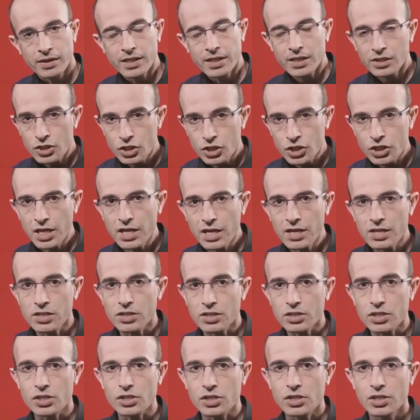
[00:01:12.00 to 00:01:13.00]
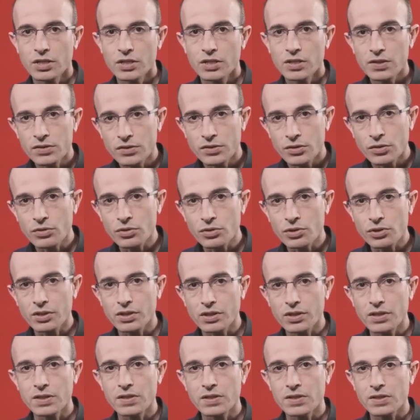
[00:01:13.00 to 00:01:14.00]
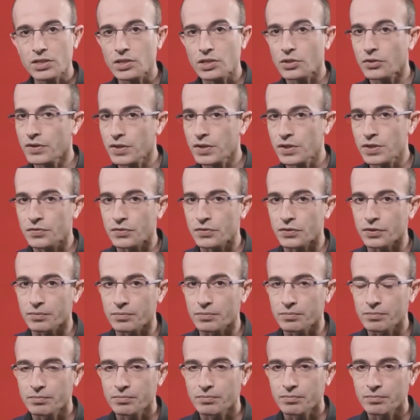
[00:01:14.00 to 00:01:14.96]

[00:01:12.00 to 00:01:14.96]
Yet change is usually stressful.